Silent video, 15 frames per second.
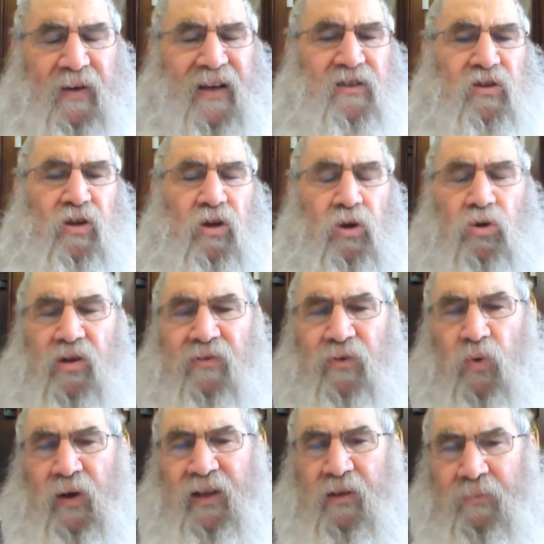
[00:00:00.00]
Maisa, you don't give
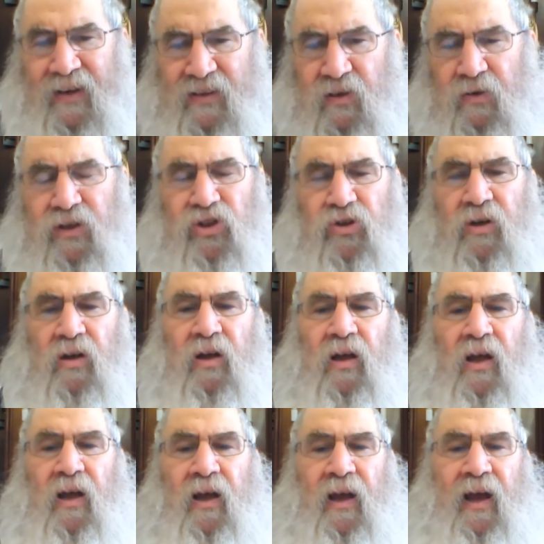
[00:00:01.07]
away the Maisa Rishon.
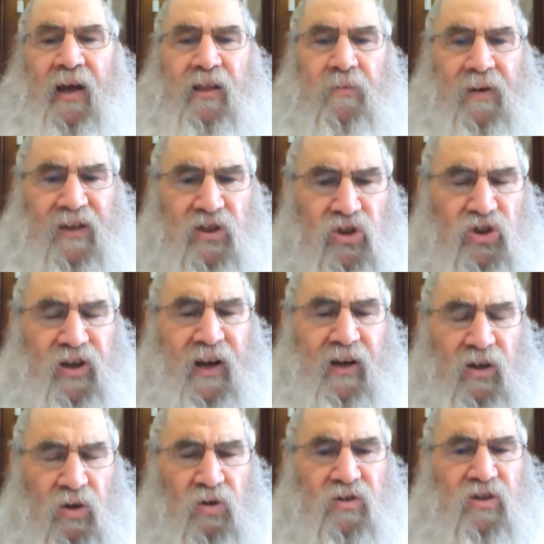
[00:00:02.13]
And the Maisa
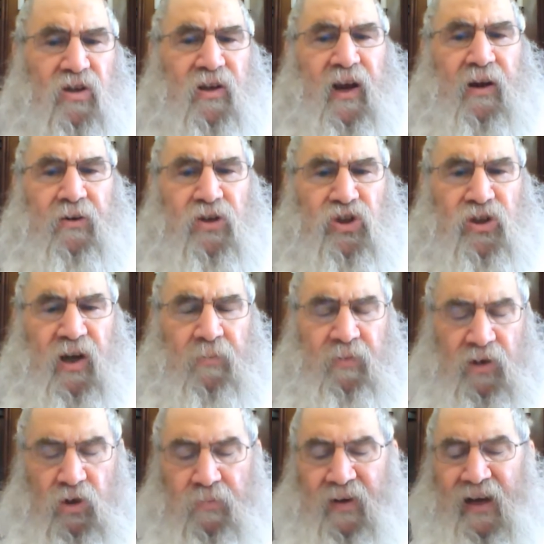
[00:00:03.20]
Sheni, you also carry Shem,
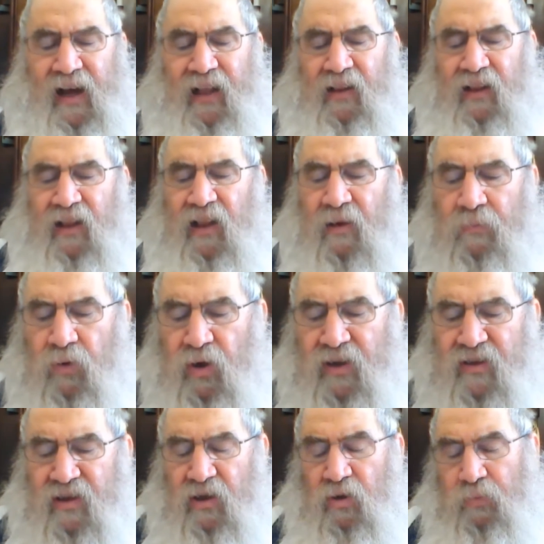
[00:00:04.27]
and you mechal ala
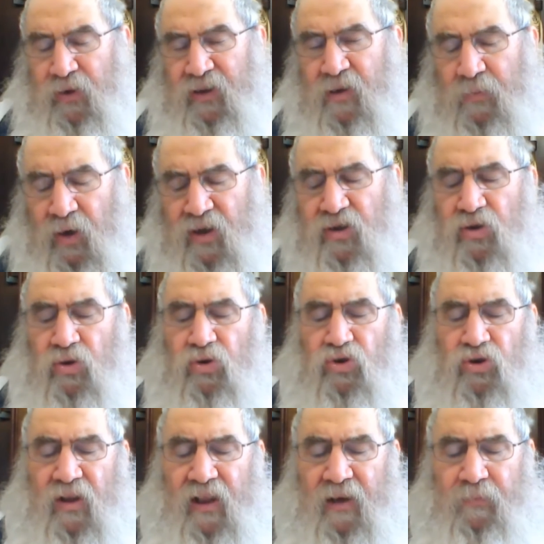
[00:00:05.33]
mois, and you bring the mois to
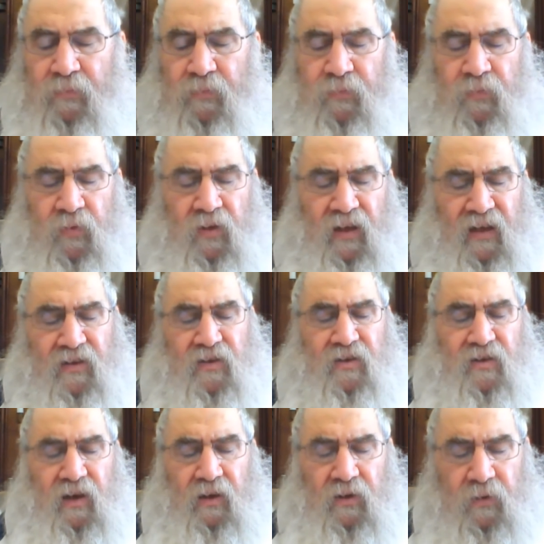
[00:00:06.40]
Yerushalayim. That's the
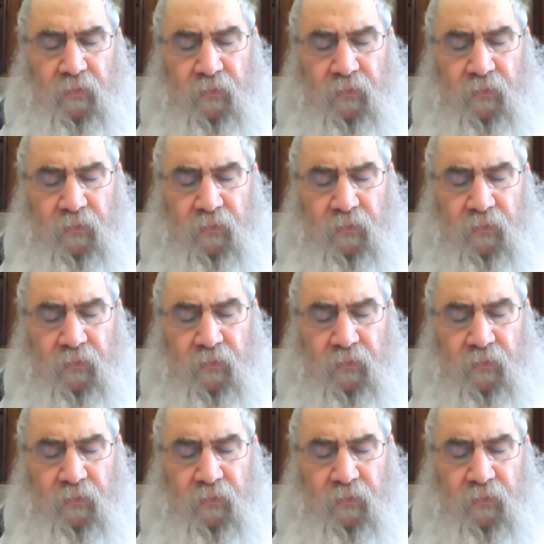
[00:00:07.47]
Seder.